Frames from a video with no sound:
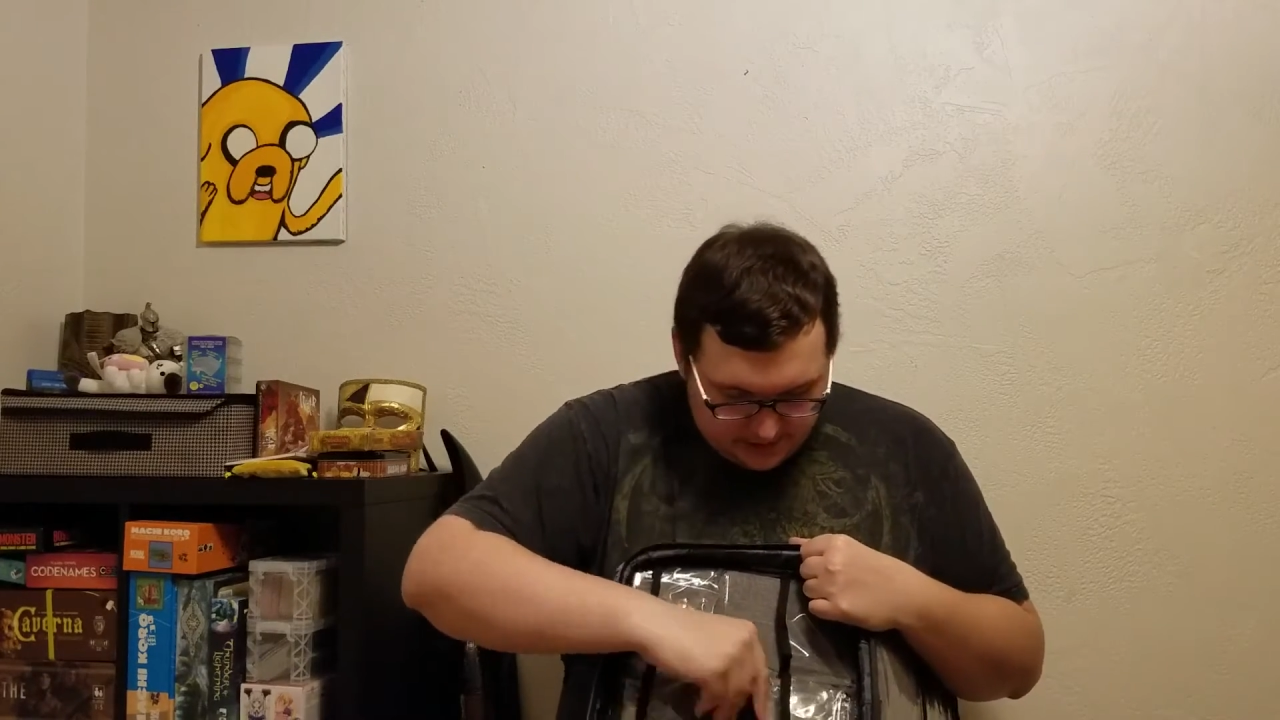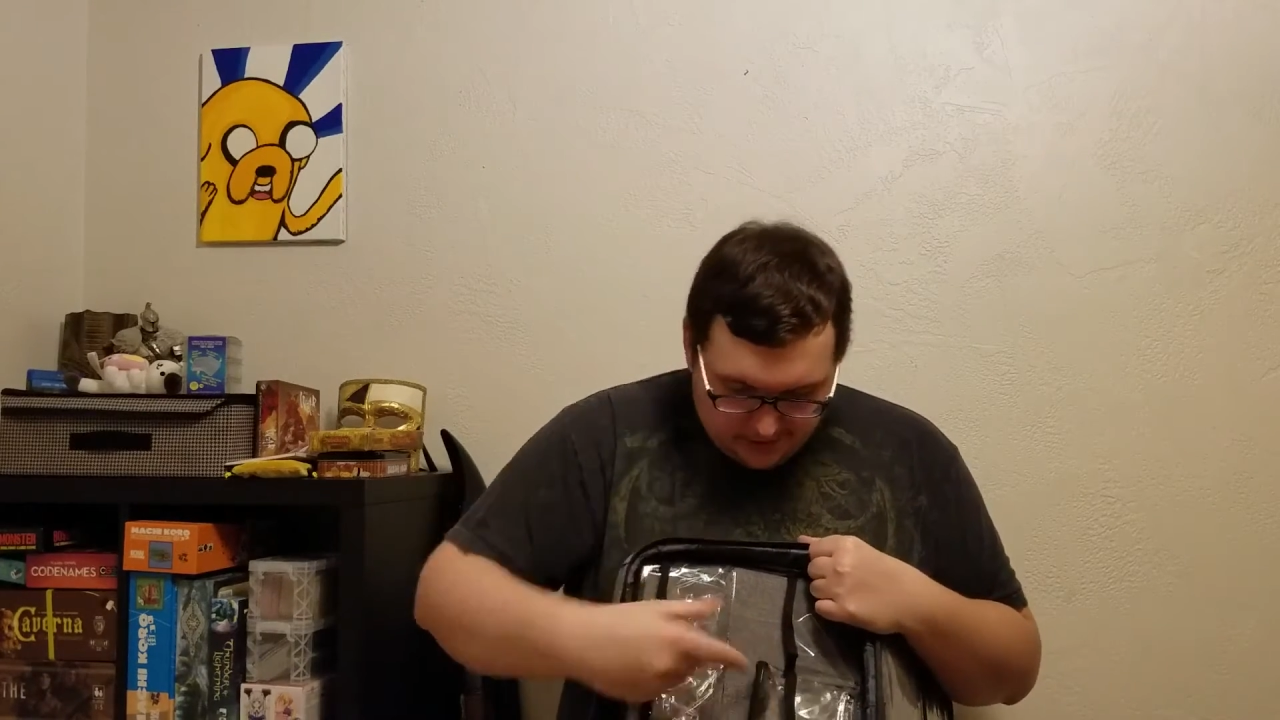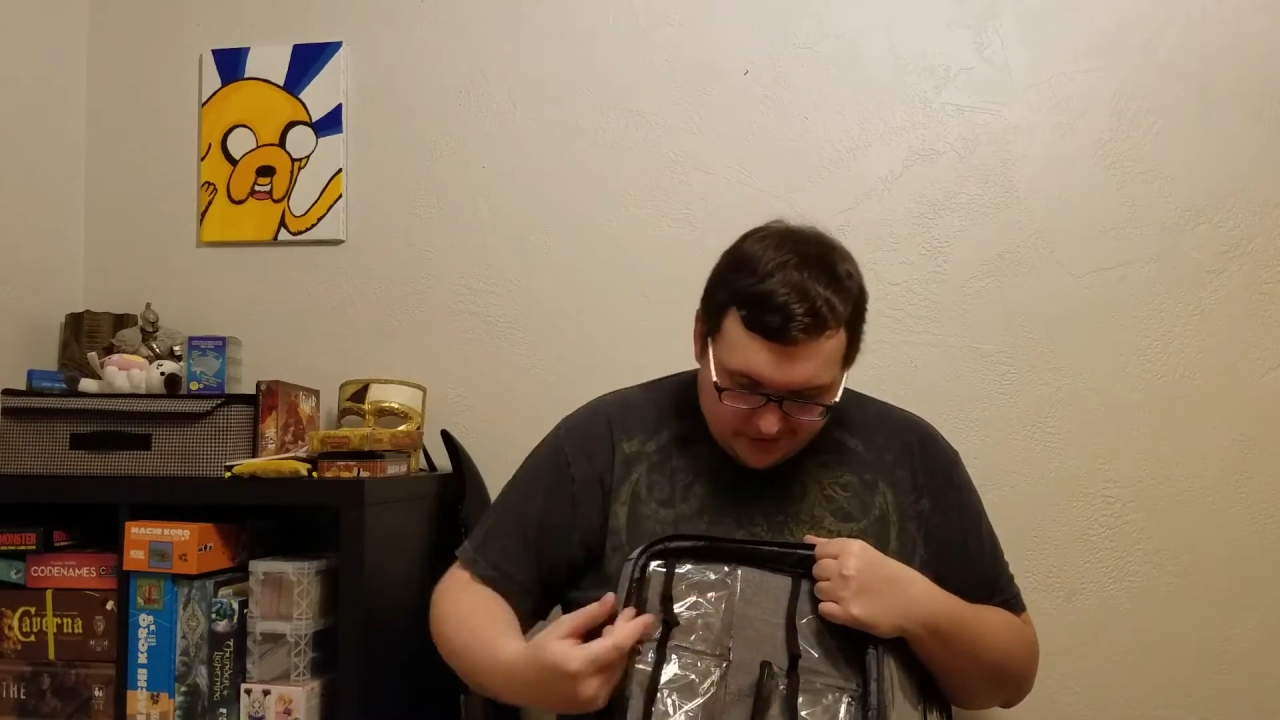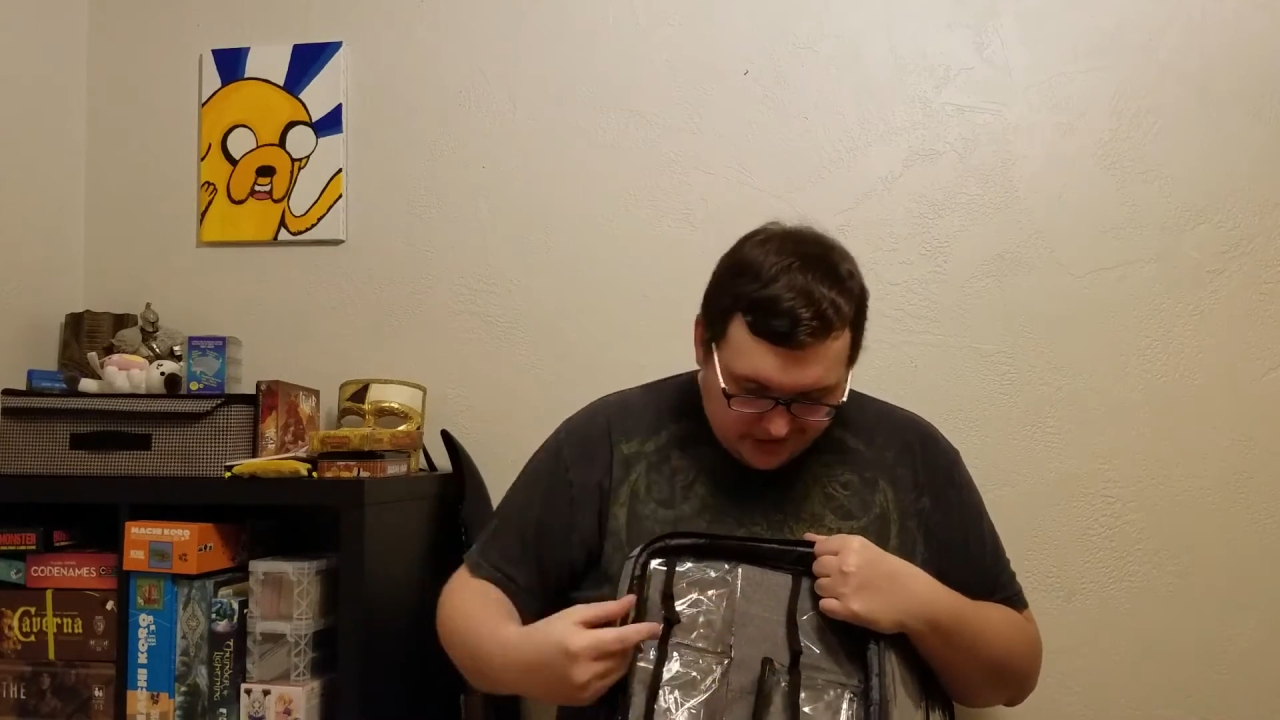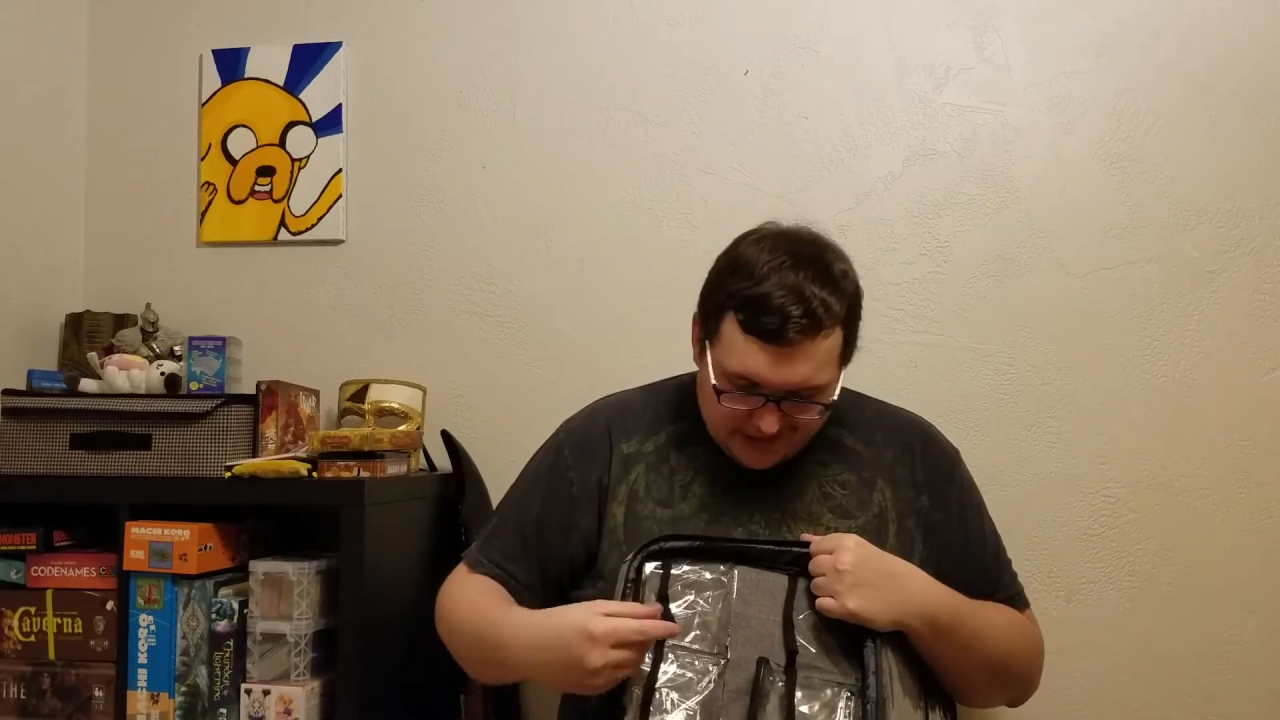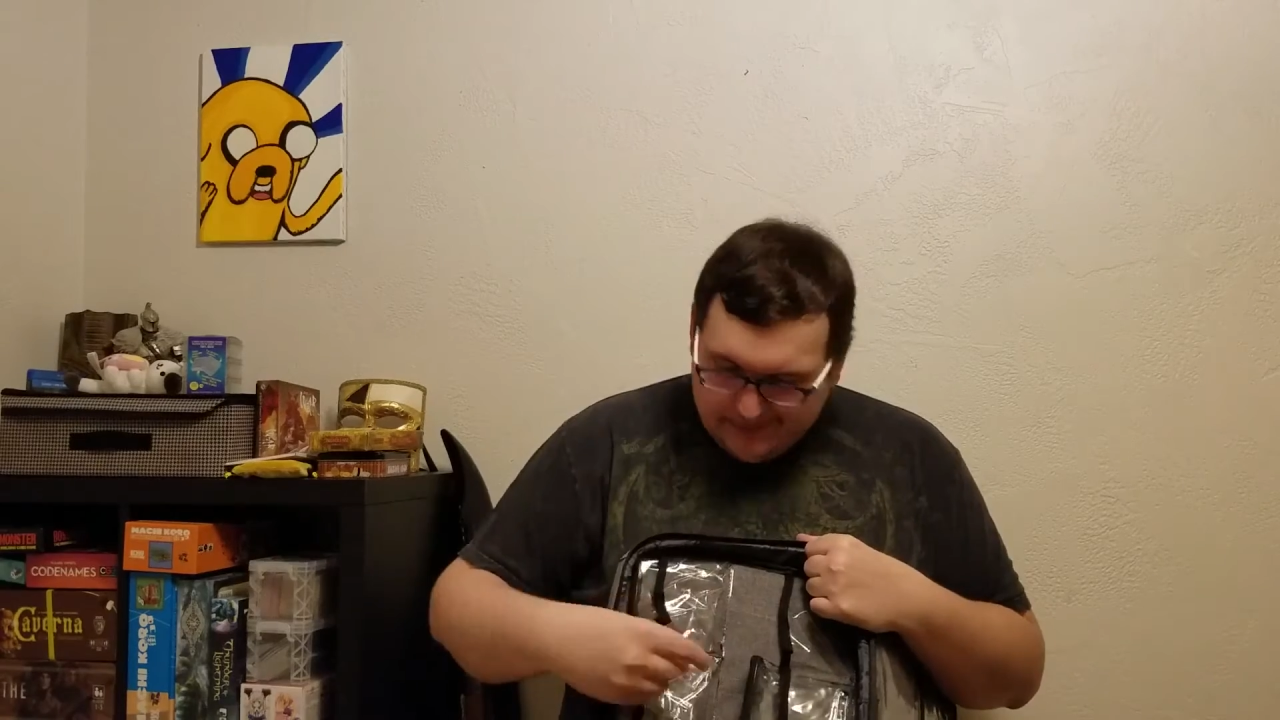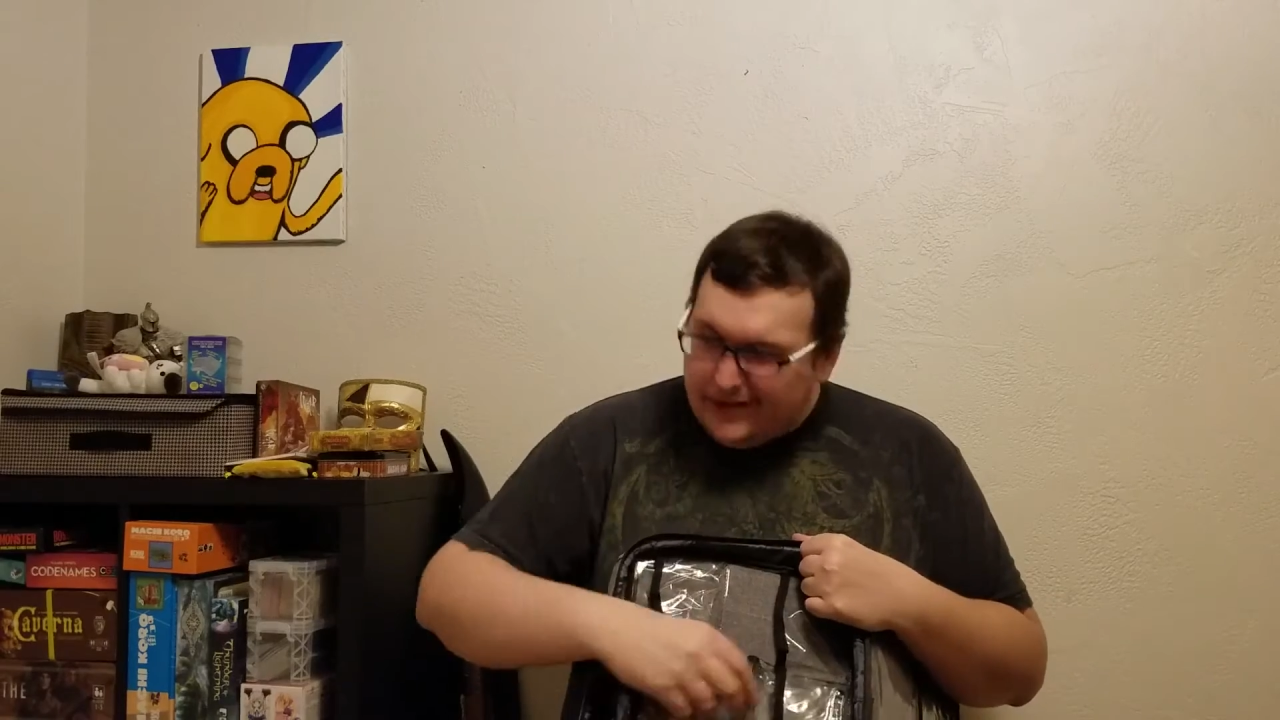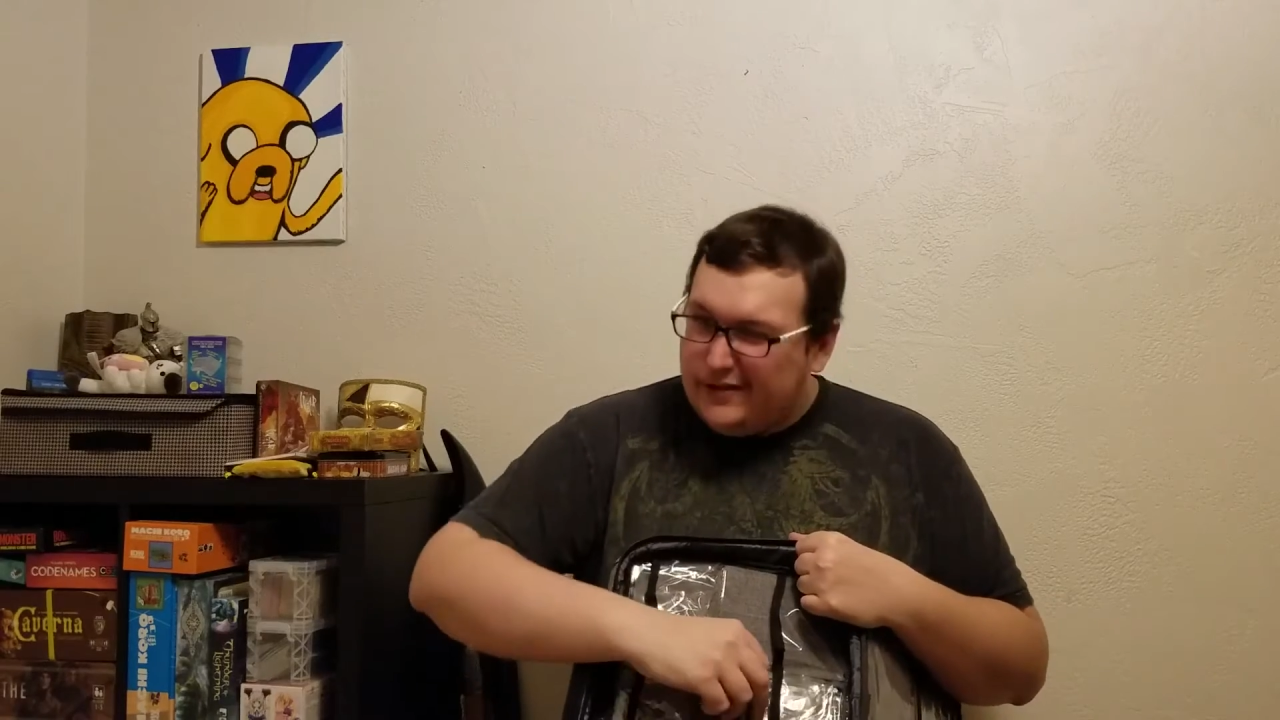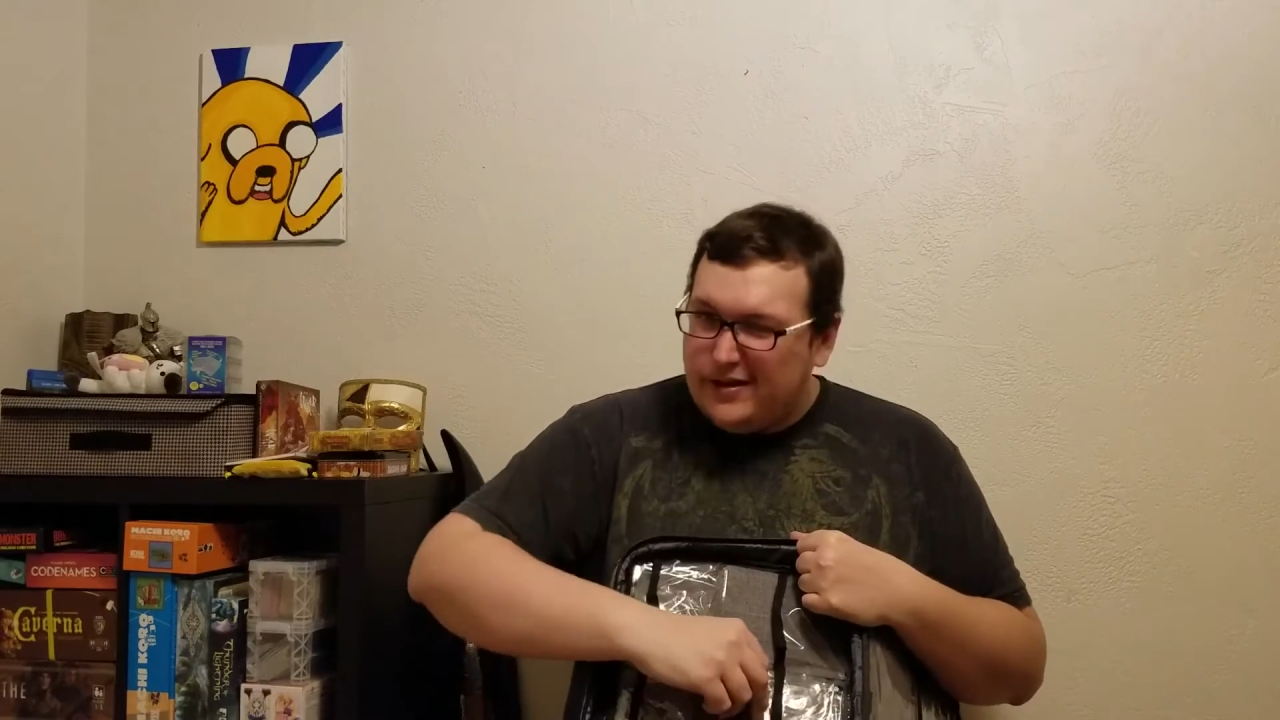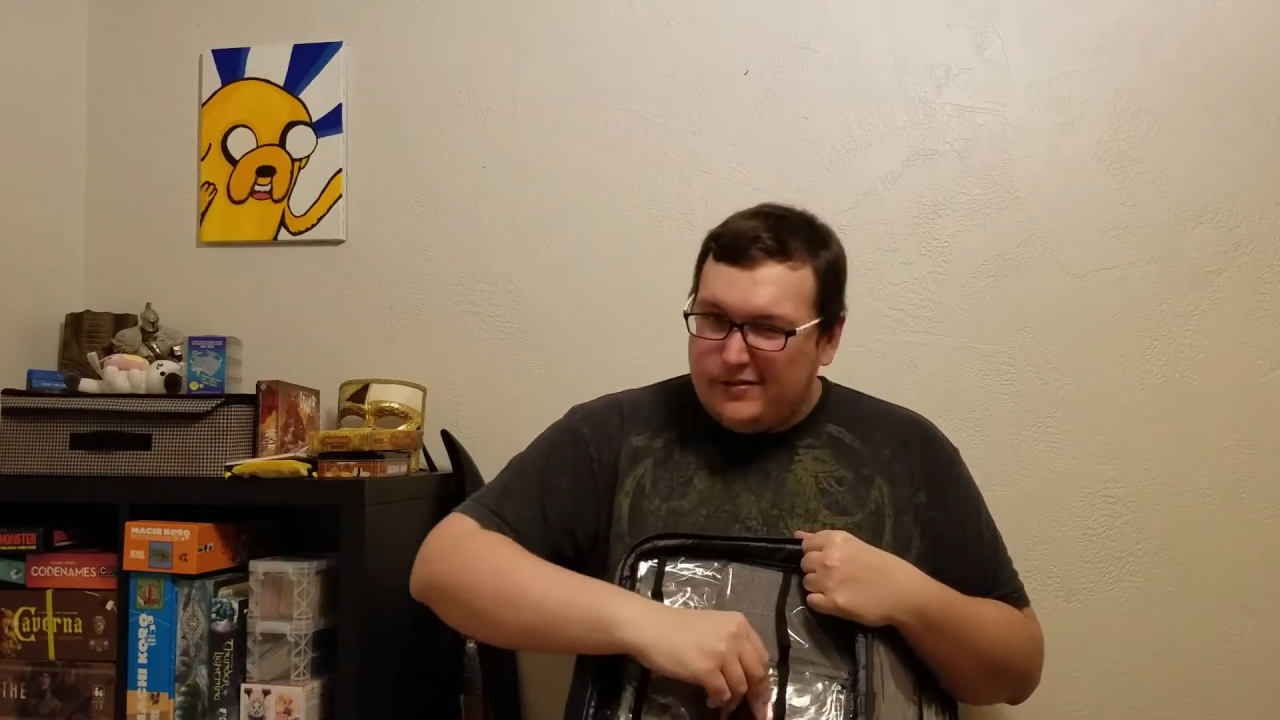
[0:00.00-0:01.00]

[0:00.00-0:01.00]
You can jam it in there.